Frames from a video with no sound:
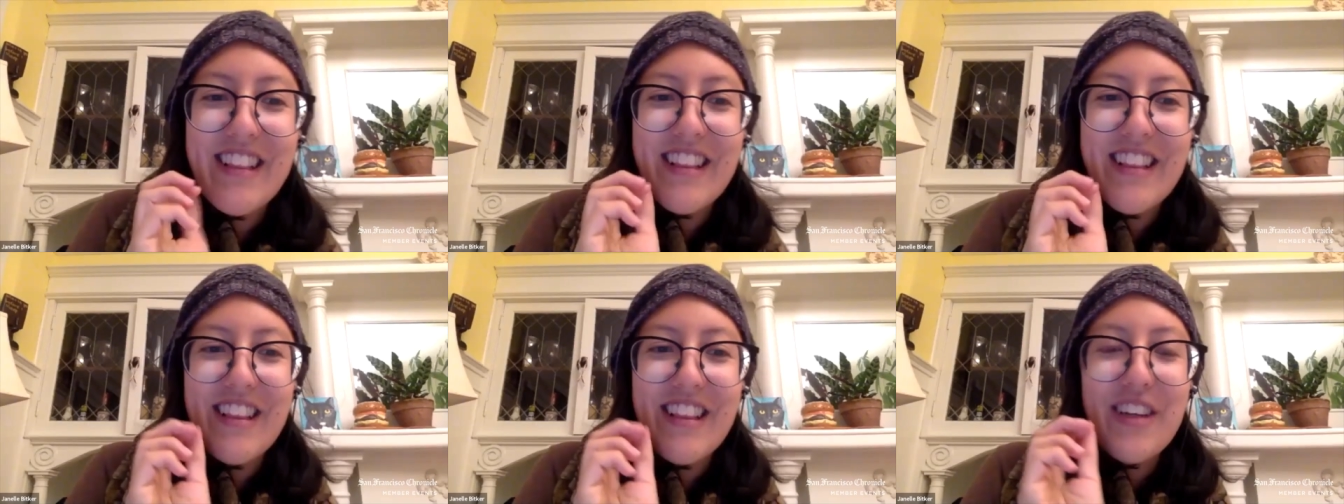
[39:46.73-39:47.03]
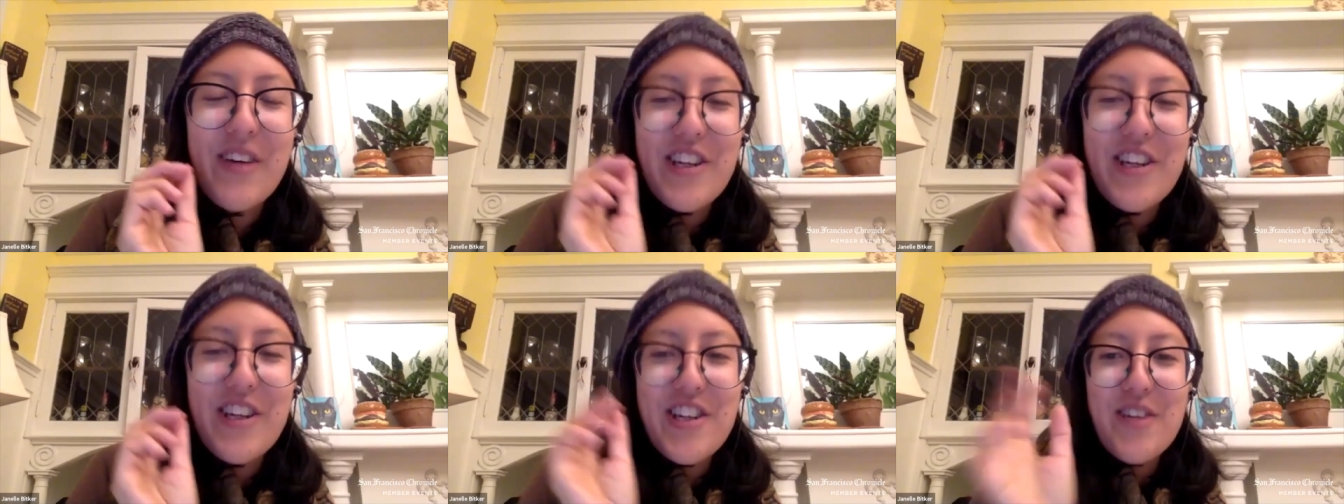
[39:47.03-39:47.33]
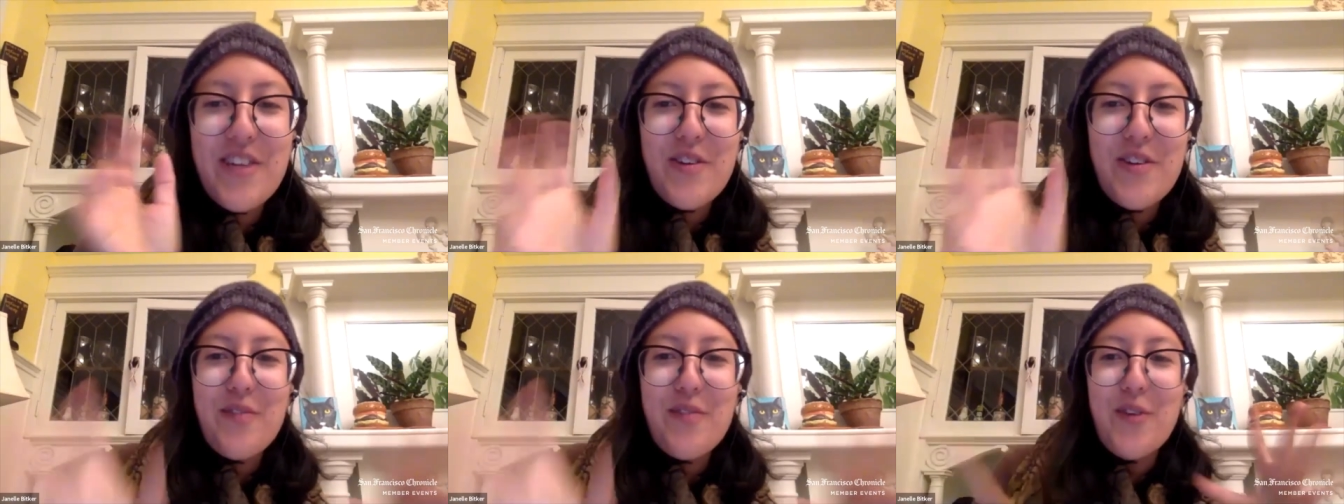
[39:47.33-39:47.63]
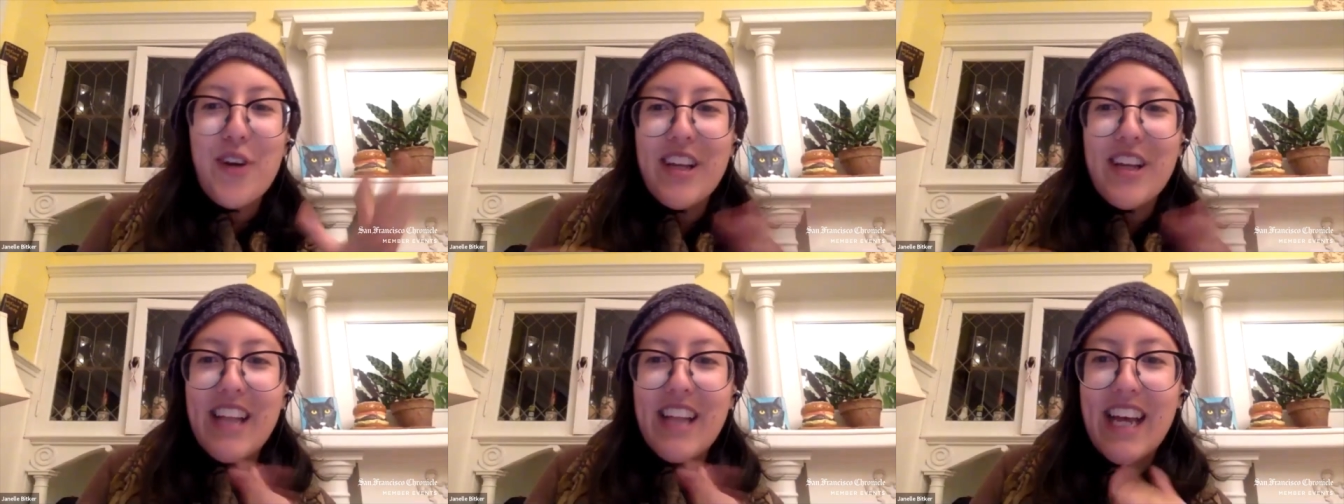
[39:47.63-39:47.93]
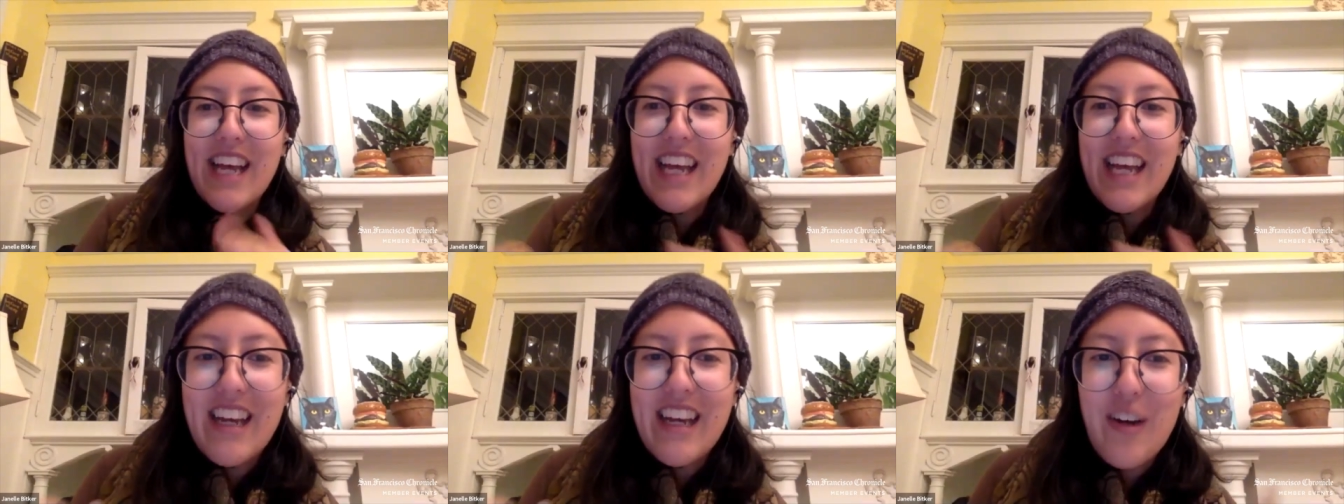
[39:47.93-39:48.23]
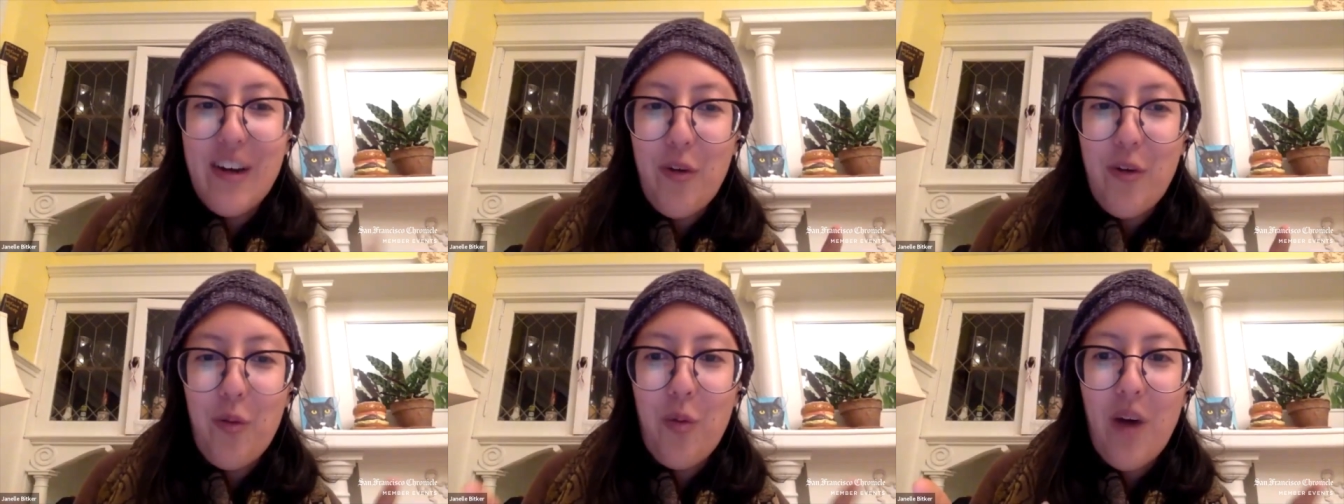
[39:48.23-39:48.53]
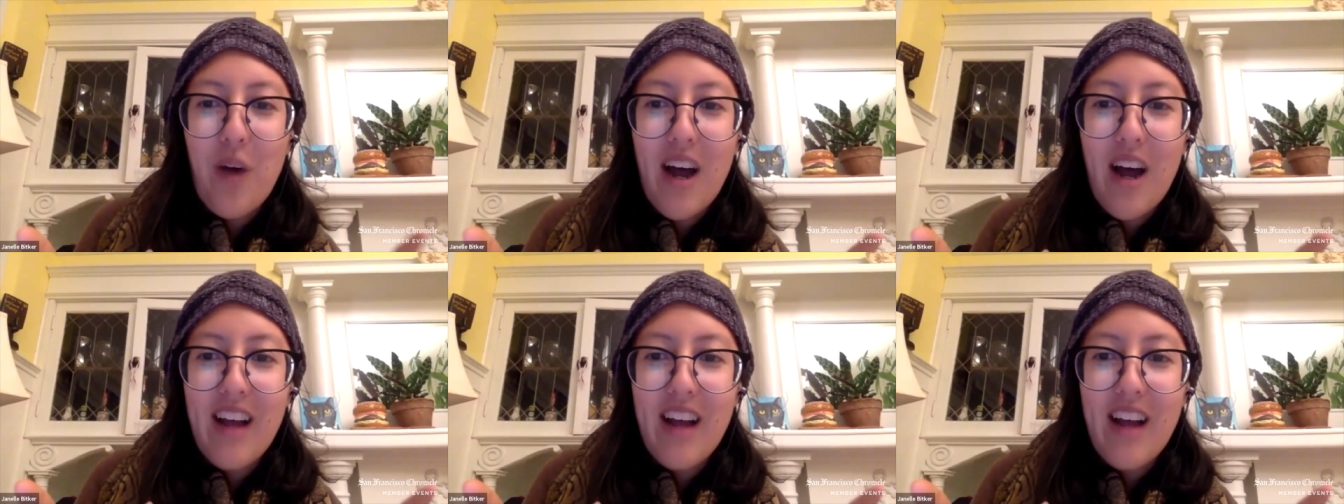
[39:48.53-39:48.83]
the question was more like
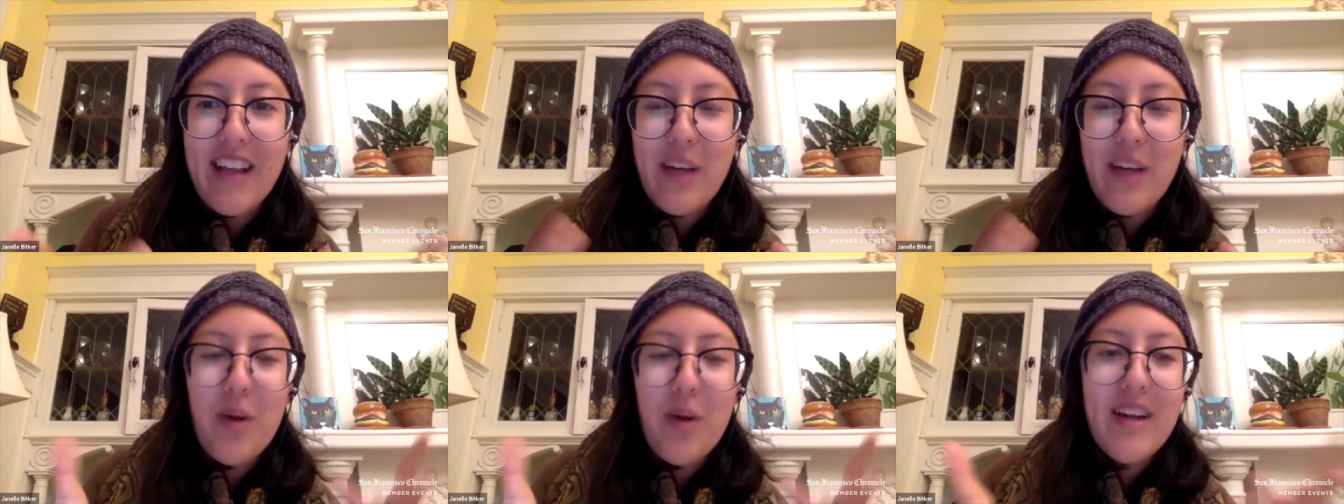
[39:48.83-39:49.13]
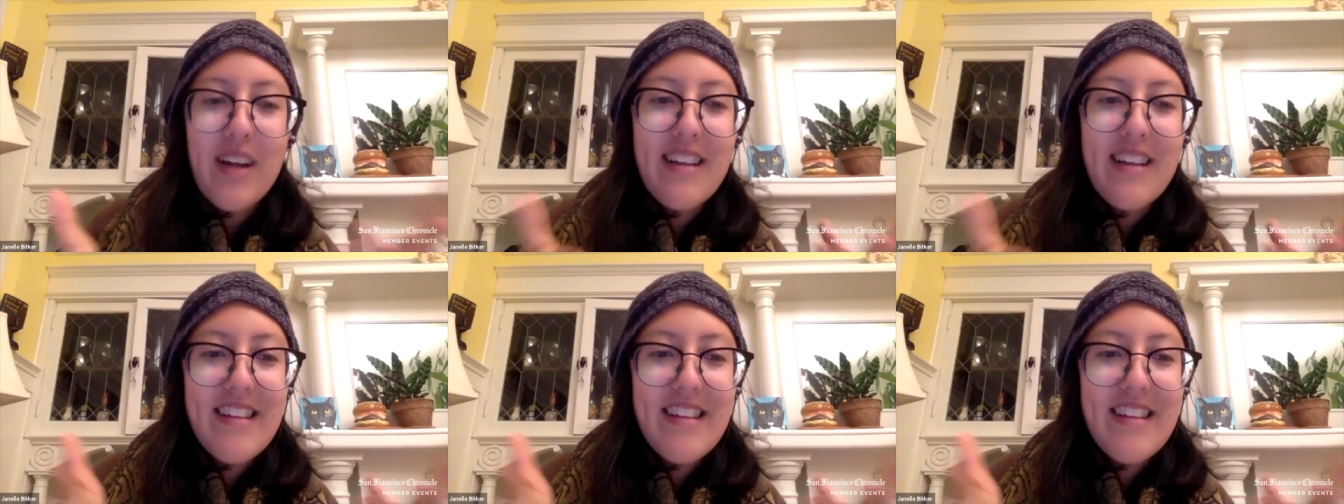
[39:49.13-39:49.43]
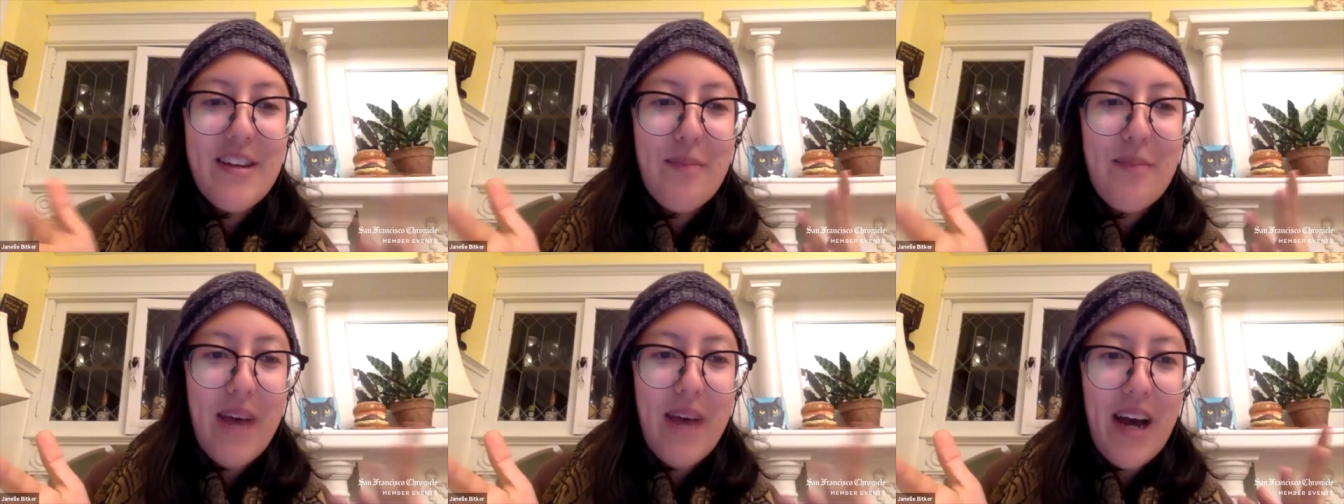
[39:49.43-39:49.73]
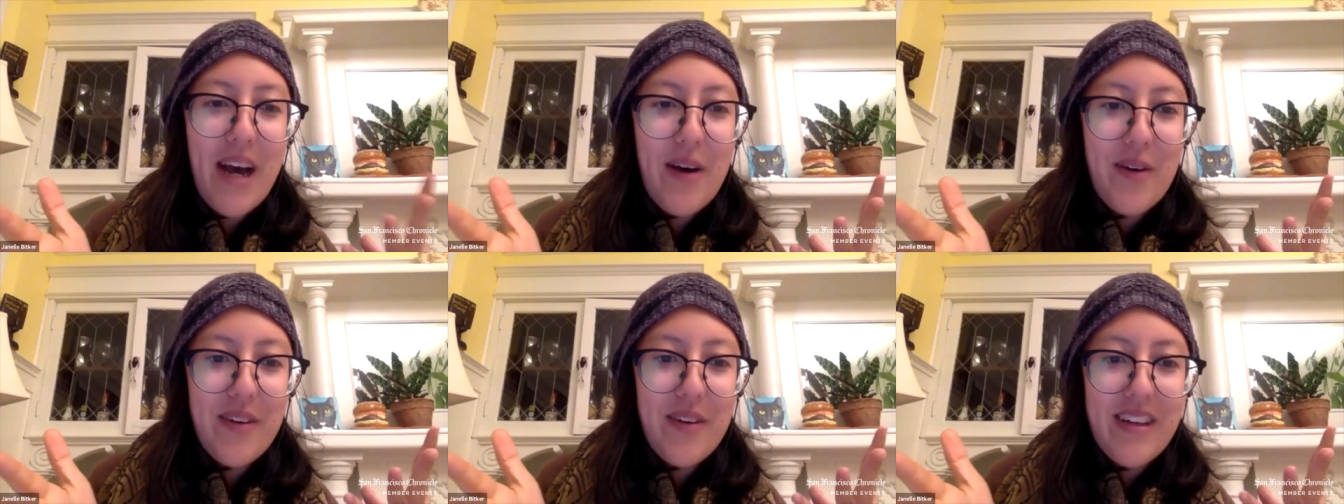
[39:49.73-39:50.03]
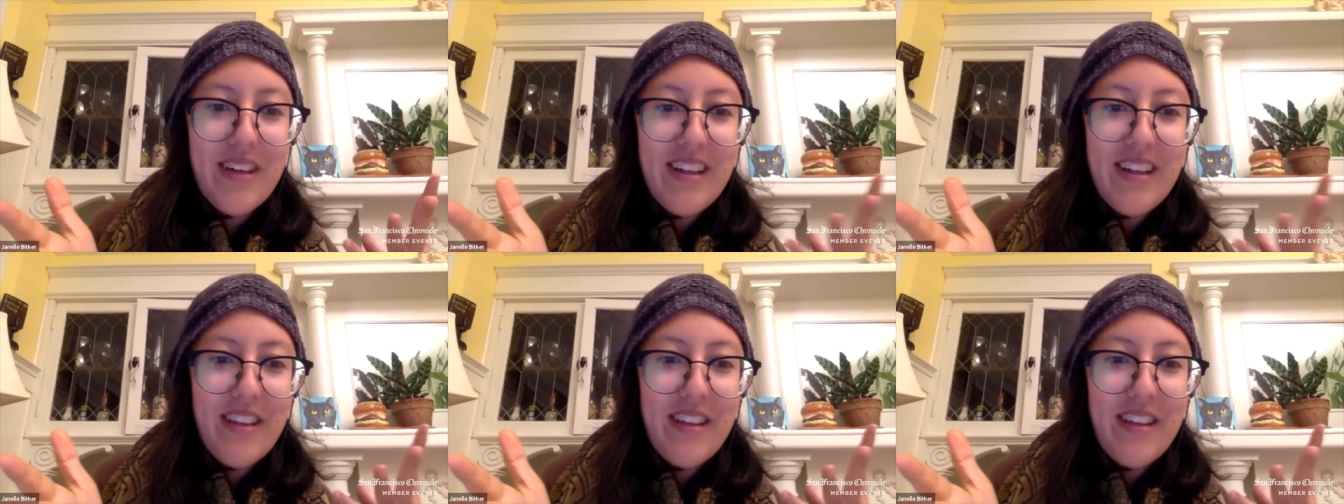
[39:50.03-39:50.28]
what like what is it about